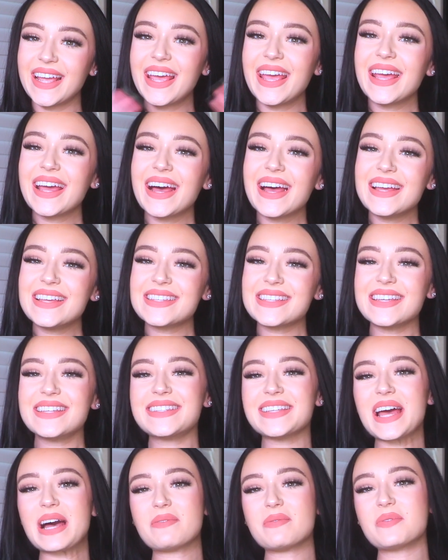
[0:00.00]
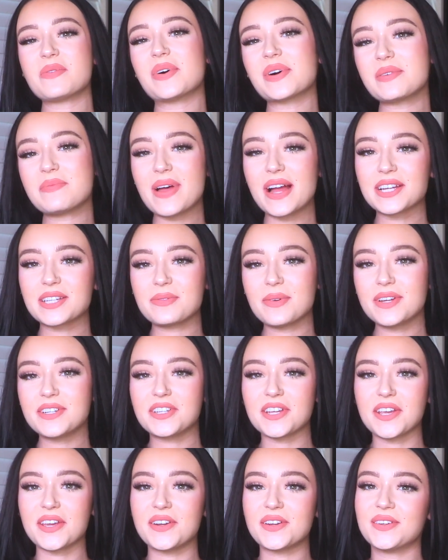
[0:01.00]
Hey guys, it's Abby. Welcome back to my
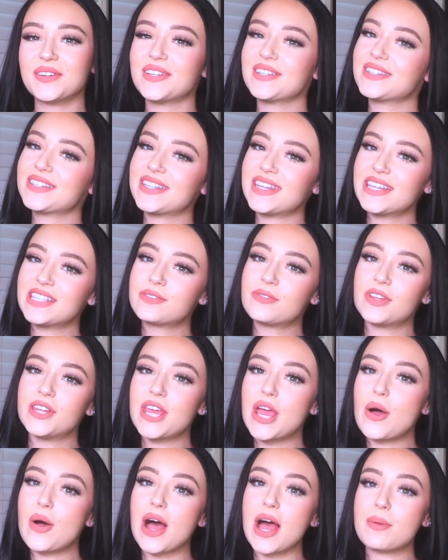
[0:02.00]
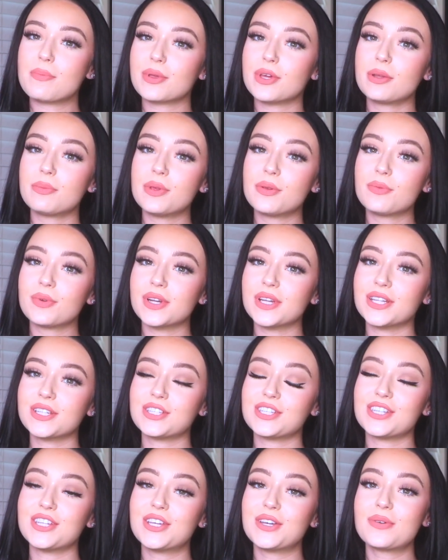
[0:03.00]
channel. In today's video, I'm going to be reading
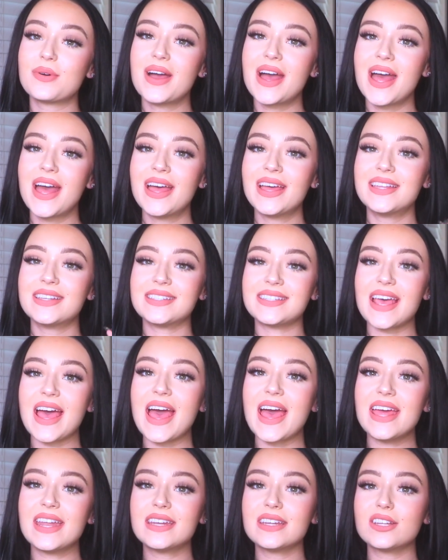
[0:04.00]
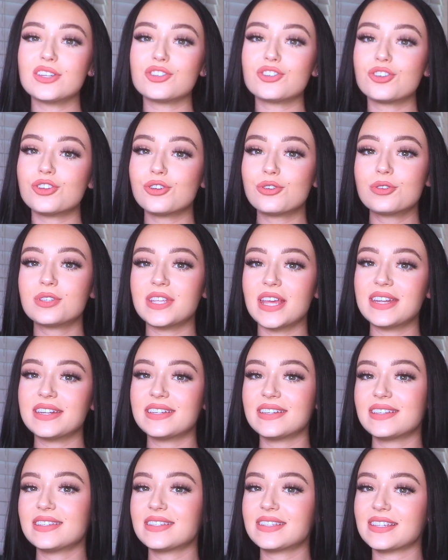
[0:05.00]
to you 10
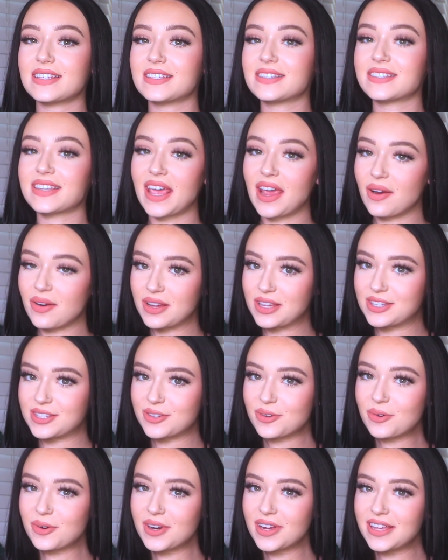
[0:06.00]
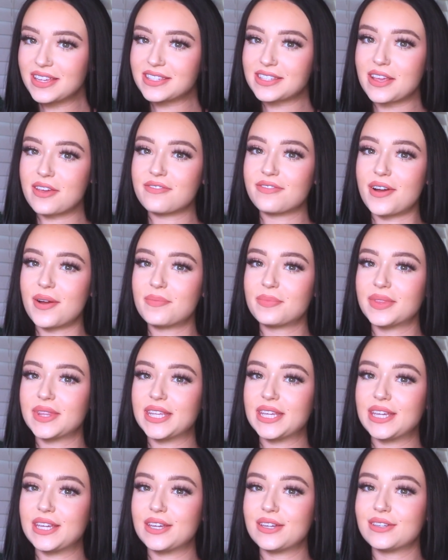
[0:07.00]
two-sentence scary stories from
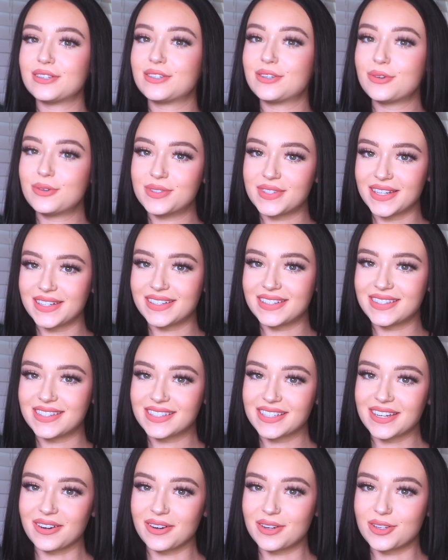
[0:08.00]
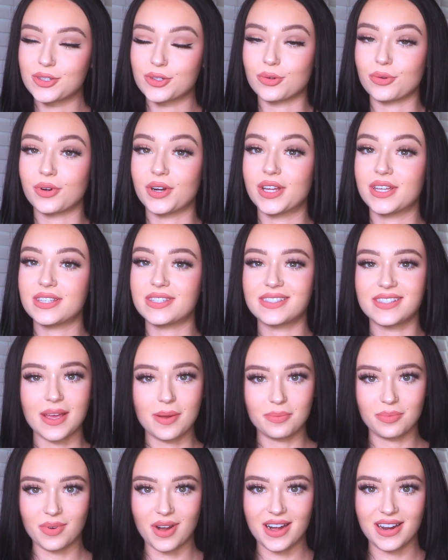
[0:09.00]
the two-sentence scary stories
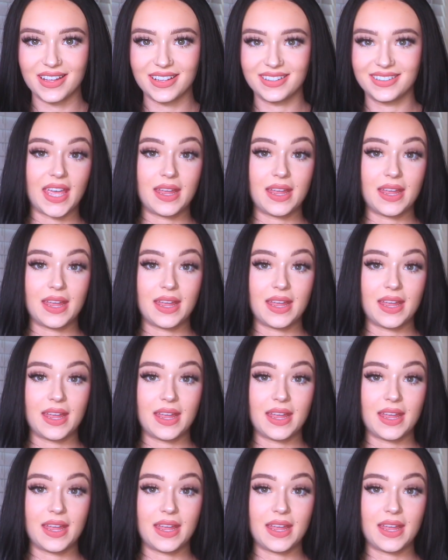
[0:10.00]
subreddit.